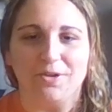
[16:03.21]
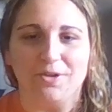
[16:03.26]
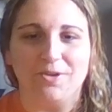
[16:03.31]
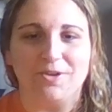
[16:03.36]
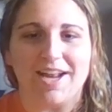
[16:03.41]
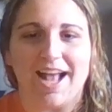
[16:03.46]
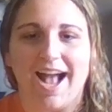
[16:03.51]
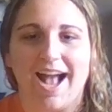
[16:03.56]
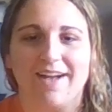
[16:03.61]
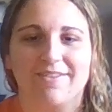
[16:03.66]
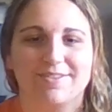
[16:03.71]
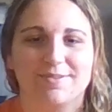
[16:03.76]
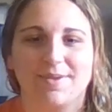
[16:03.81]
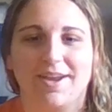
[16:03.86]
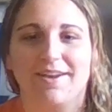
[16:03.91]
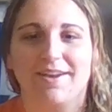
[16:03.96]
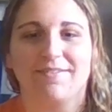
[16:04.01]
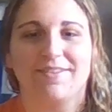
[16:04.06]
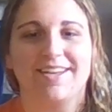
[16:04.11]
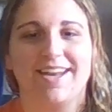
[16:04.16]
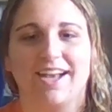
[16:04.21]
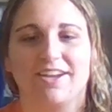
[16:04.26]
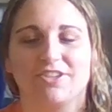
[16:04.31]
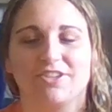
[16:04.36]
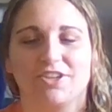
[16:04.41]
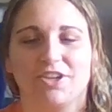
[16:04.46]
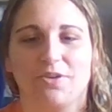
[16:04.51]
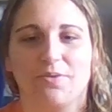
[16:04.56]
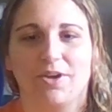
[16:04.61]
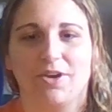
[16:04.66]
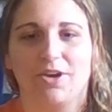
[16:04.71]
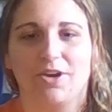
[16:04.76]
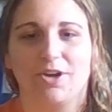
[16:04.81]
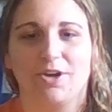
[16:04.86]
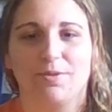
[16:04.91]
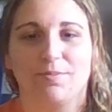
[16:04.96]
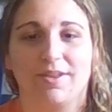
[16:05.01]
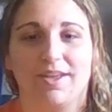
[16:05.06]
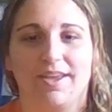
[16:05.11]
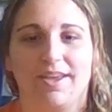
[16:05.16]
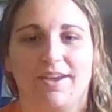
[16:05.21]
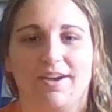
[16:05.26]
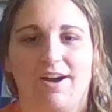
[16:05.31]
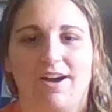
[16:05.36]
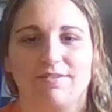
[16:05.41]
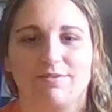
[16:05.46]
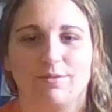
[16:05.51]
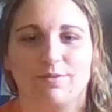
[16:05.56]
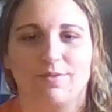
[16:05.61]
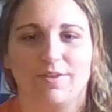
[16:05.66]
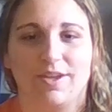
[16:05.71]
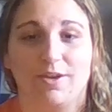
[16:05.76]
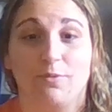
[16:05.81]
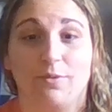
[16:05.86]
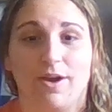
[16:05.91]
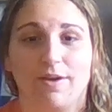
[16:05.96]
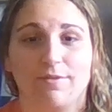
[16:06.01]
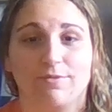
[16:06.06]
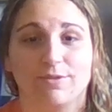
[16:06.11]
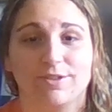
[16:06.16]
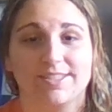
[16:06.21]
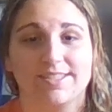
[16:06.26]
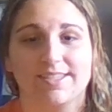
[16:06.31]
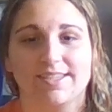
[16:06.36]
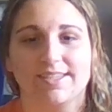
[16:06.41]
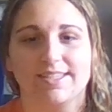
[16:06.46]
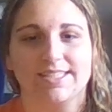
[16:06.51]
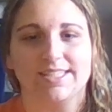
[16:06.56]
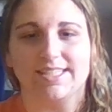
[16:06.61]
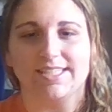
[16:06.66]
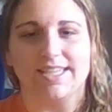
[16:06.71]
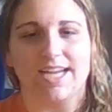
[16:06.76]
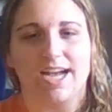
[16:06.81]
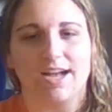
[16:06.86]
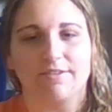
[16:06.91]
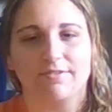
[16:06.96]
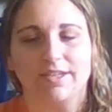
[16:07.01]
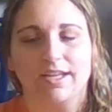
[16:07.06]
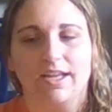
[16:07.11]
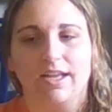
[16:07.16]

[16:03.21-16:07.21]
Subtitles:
you could have some kind of connection going on or playing off of it and references and stuff.